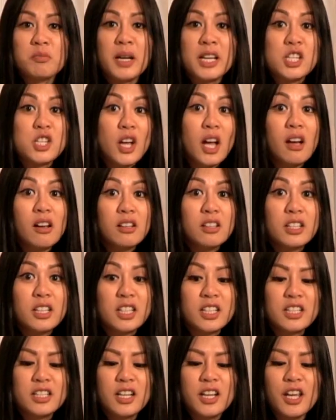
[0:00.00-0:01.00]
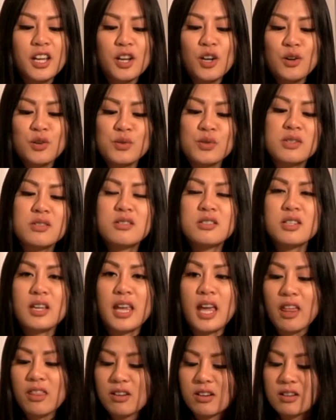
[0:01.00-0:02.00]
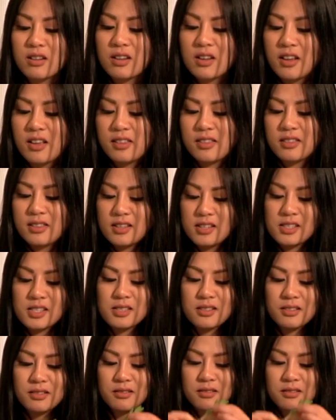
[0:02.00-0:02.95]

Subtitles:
my childhood. It goes together. This